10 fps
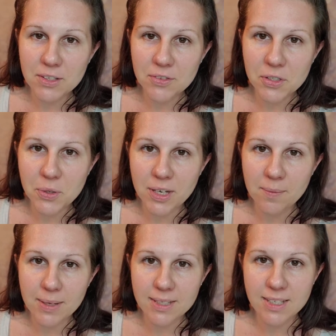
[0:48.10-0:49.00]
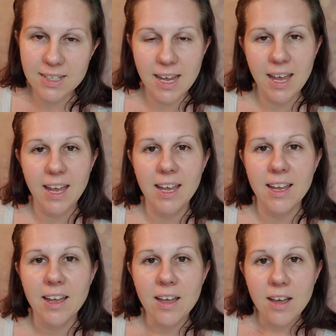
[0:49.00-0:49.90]
for joining me today.
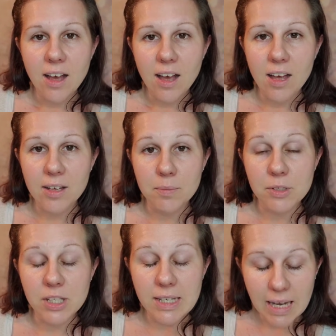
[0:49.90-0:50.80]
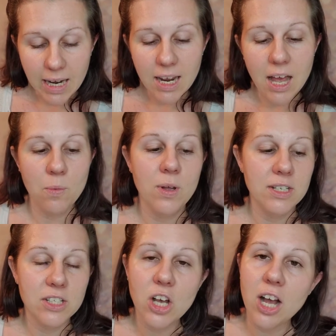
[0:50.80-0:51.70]
Today I
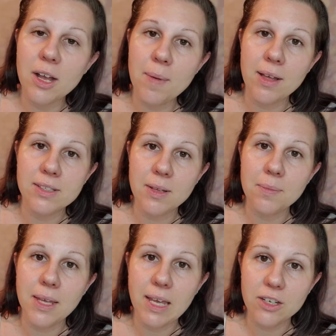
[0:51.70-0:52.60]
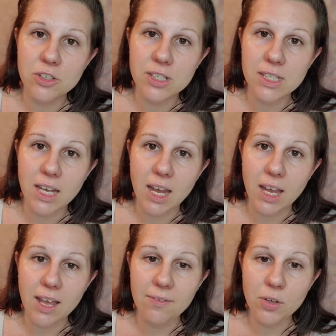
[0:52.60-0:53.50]
want to talk about something interesting.
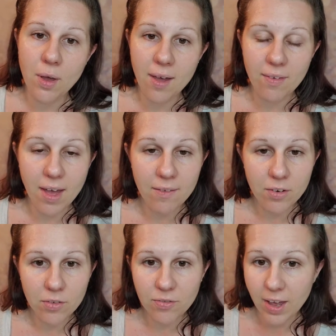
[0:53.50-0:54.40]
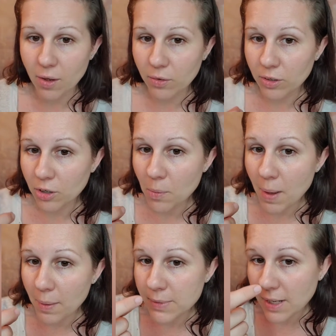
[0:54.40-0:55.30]
If you have ever found little
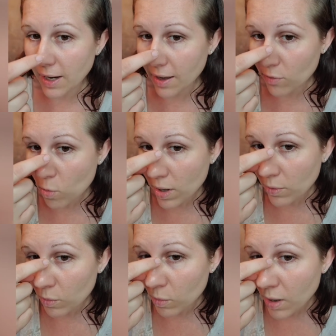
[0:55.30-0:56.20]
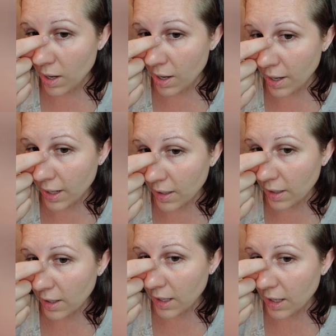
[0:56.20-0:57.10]
bumps, and I have one right
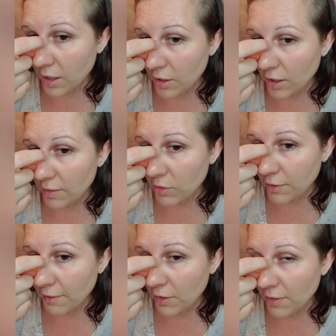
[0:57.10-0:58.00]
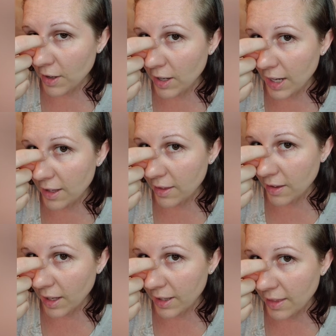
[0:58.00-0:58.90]
here, if you've ever found anything
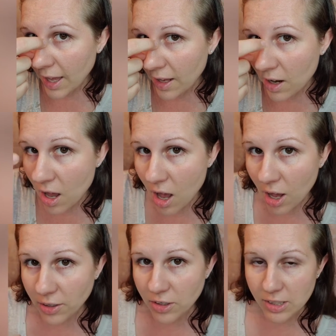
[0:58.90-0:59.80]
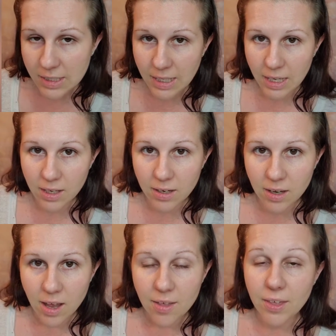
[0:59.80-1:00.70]
like that on your skin,
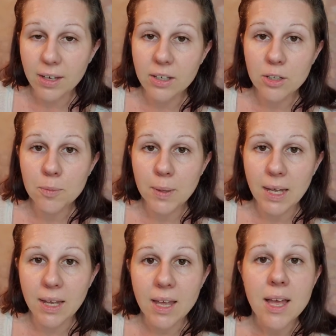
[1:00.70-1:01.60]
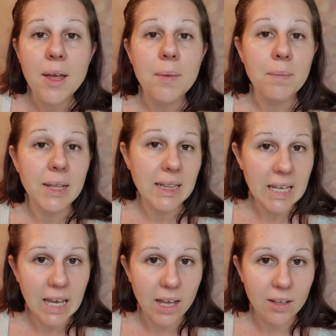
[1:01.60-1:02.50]
that could be
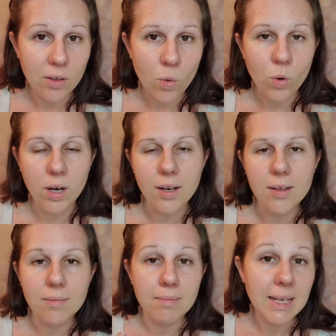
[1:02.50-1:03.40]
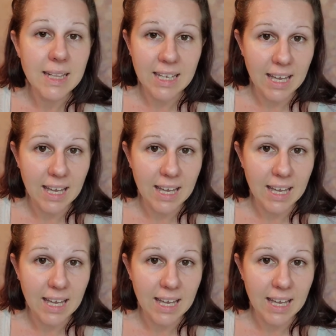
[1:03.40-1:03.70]
Milia or Milia,